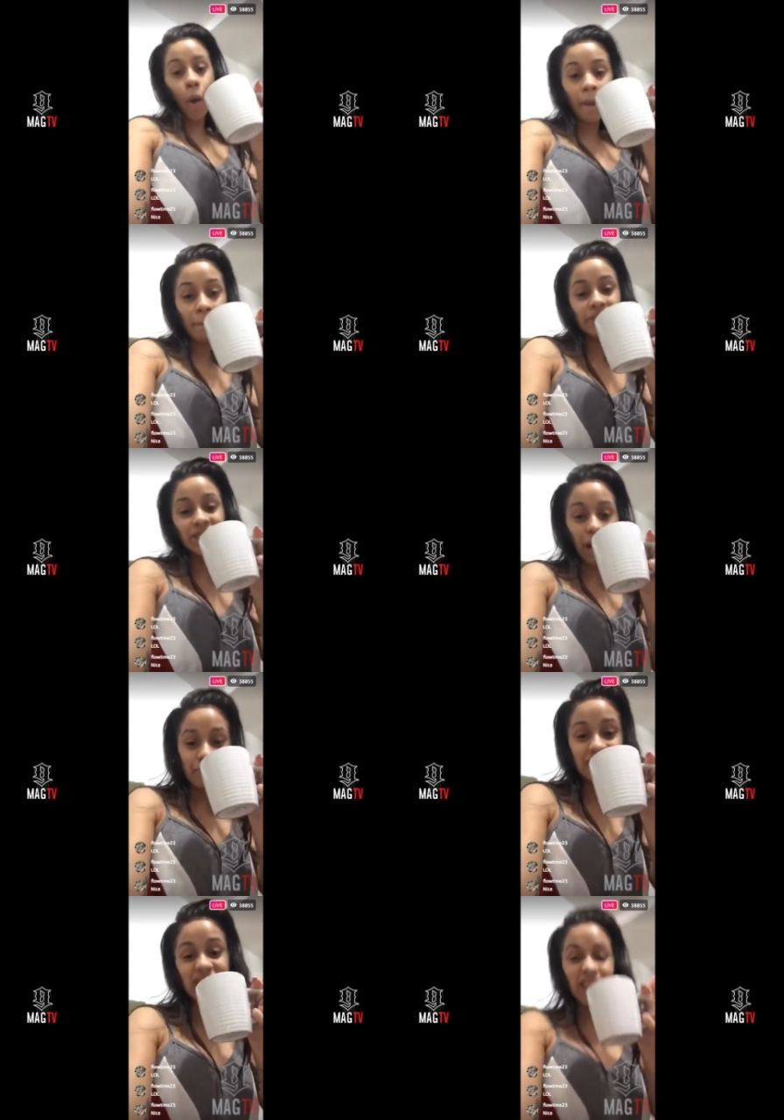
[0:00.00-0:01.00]
All my
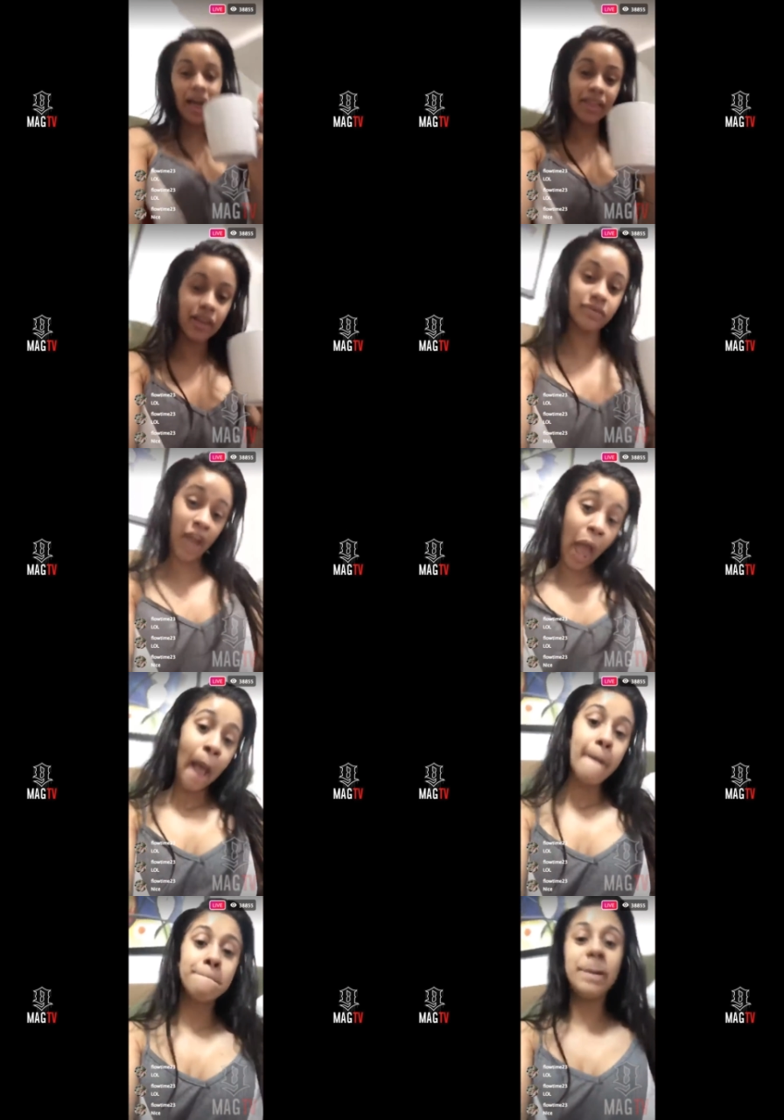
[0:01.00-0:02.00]
pajamas is leather.
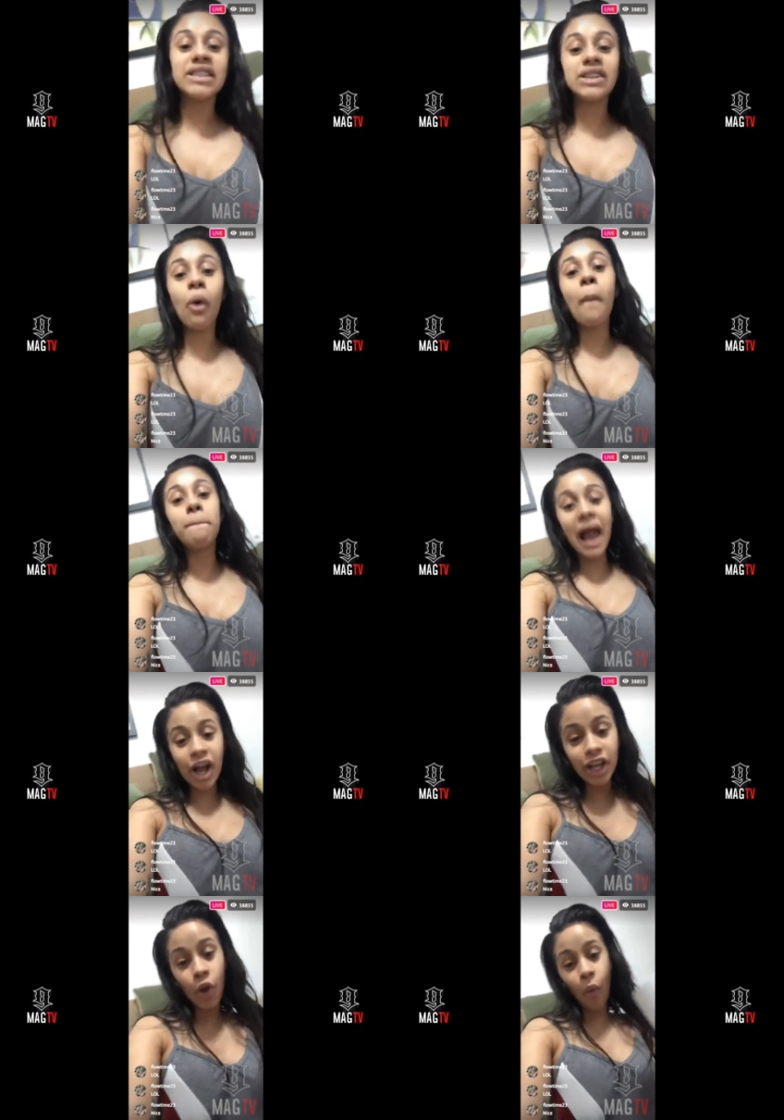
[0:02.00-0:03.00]
Bitch, I will
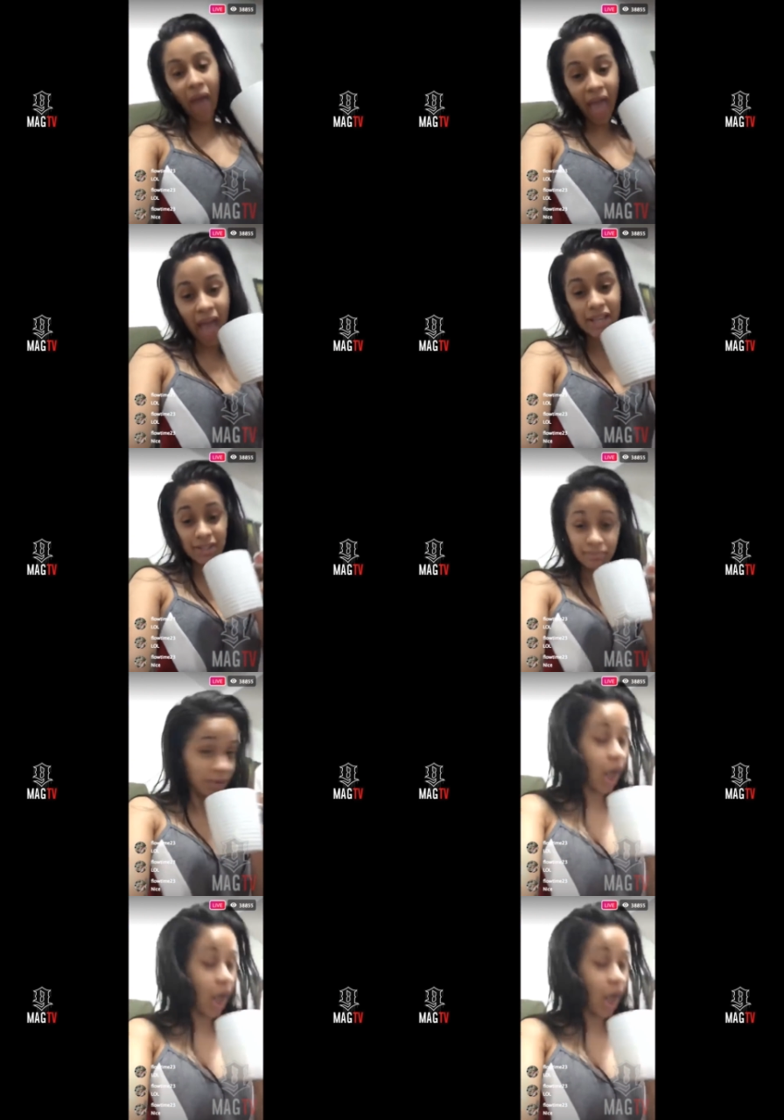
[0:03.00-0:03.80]
black on your ass.